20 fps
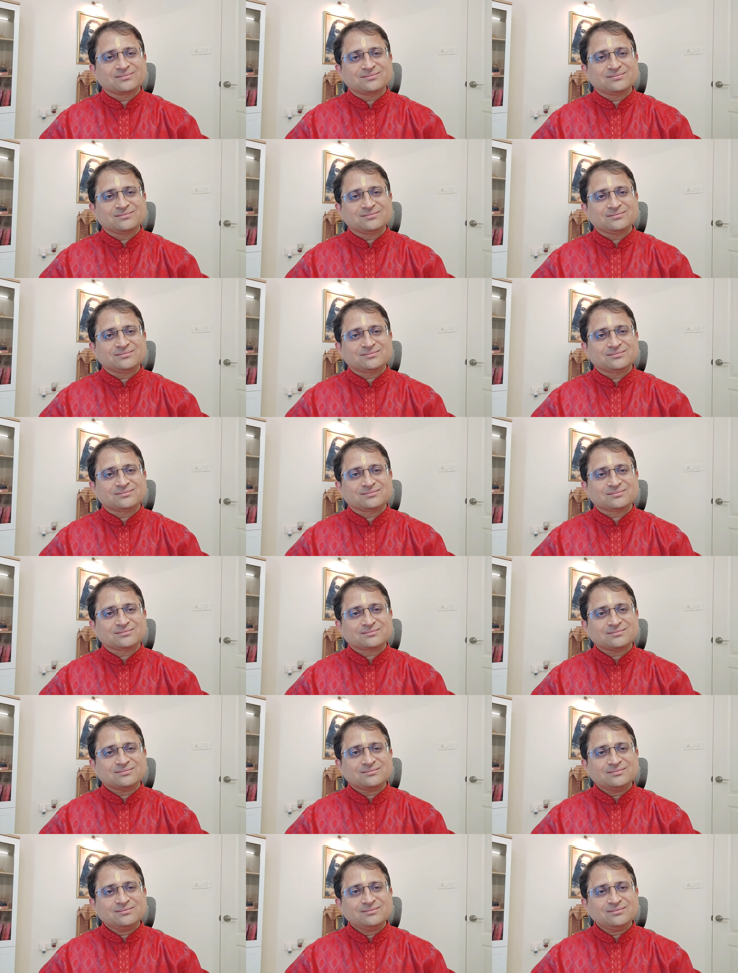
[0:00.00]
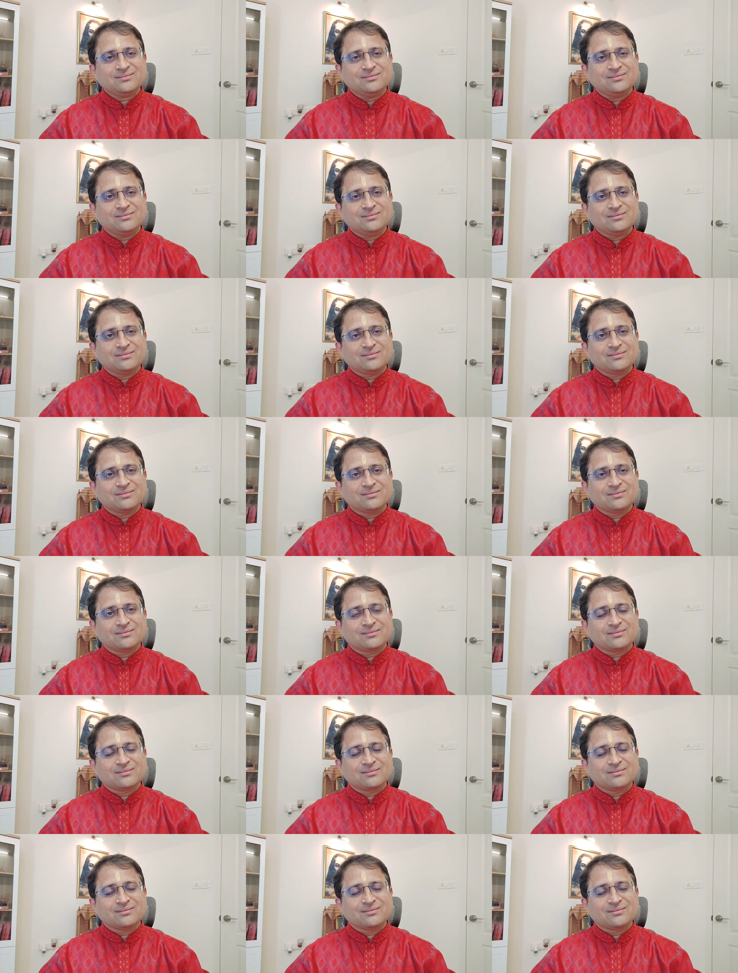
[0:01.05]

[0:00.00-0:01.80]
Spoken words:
[no speech]